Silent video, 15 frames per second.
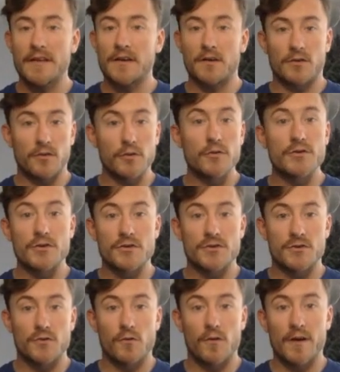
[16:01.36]
include your
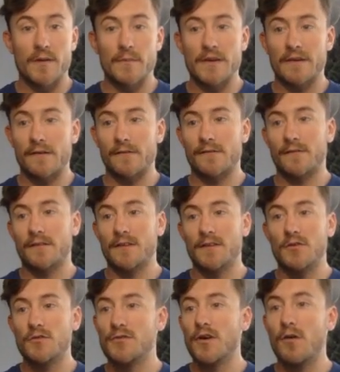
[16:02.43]
story, because
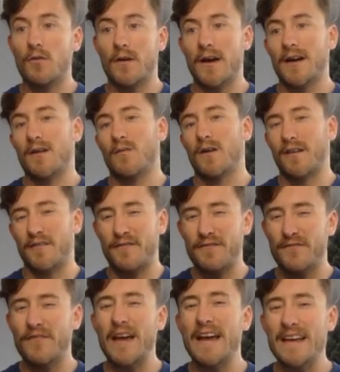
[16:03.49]
you don't kind of want to
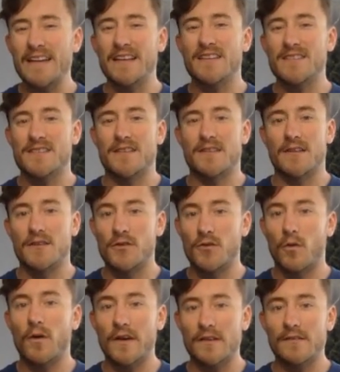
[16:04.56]
fade into the
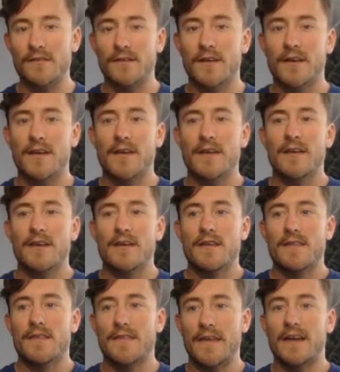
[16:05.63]
noise
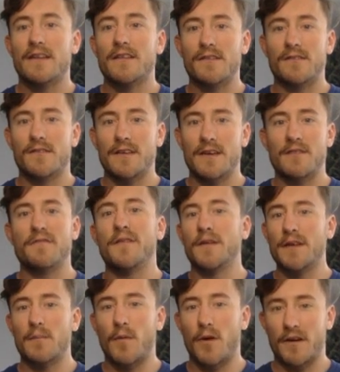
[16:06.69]
that is the
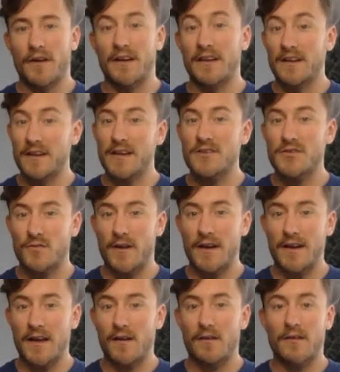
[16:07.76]
affiliate marketing niche right
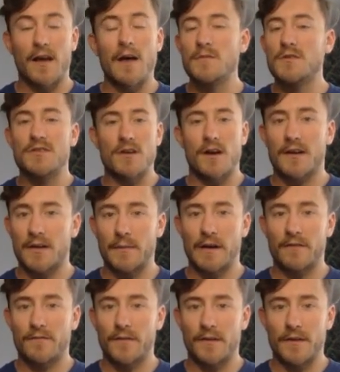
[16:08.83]
now. I'm just talking about
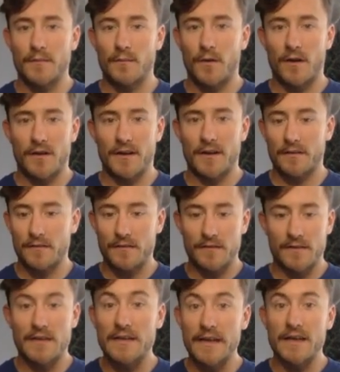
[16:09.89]
affiliate marketing,
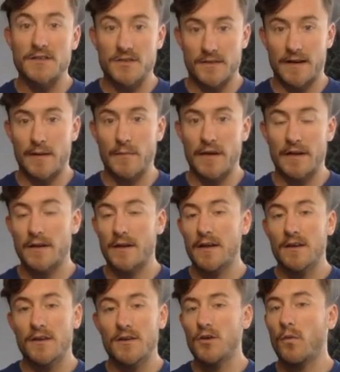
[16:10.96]
the niche that I'm in.
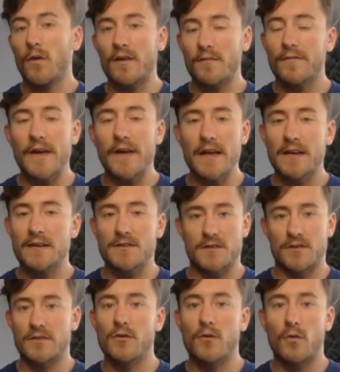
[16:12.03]
You don't want to fade into
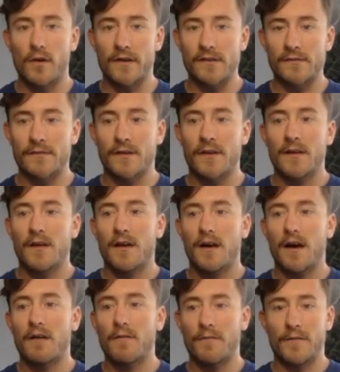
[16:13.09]
the noise
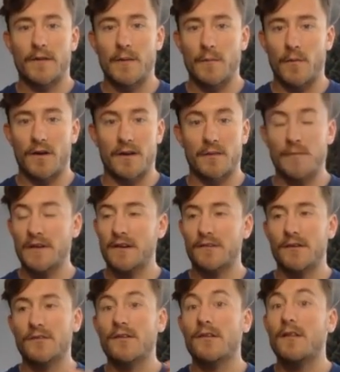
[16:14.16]
of affiliate marketing, because
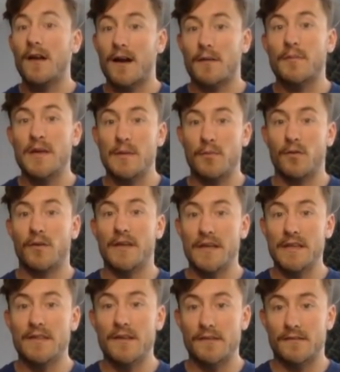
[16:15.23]
there's a lot of people
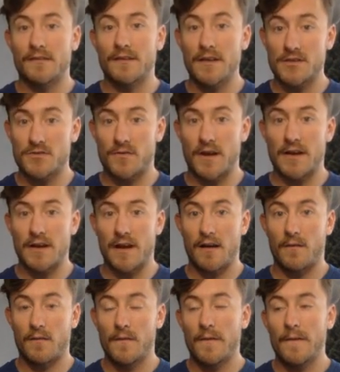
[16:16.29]
in this niche right
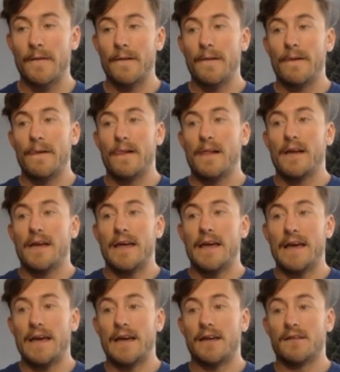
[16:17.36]
now,
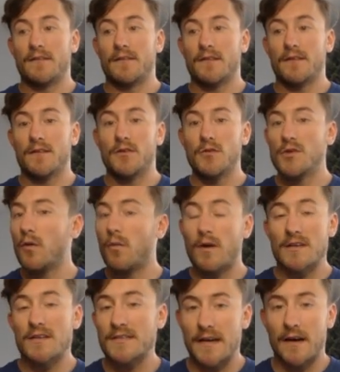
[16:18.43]
and you don't
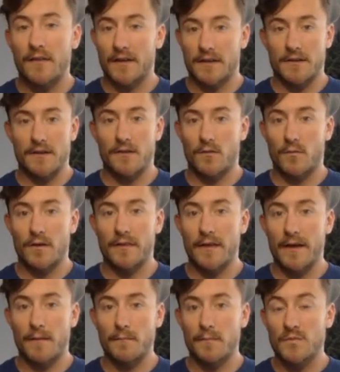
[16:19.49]
want to sound like another one of
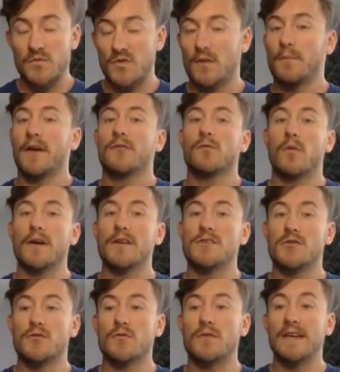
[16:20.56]
them. So the best way
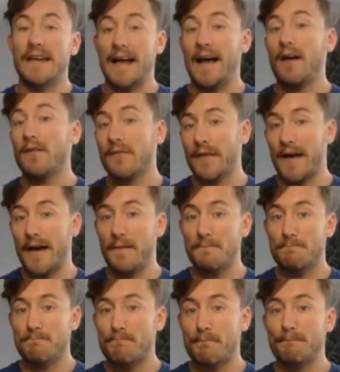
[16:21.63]
to get out of that
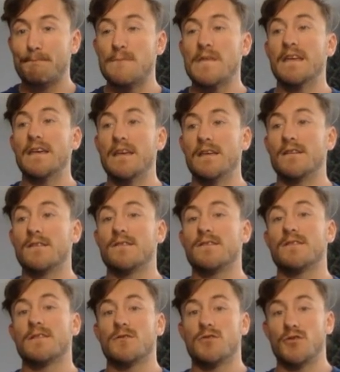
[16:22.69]

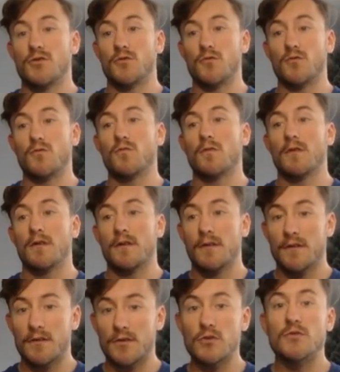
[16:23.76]
is to
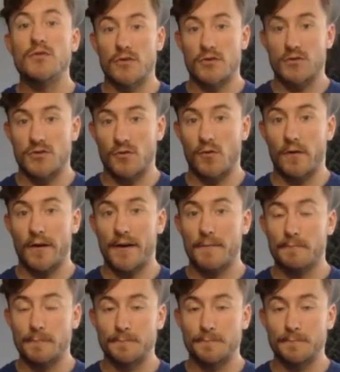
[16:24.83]
use your story.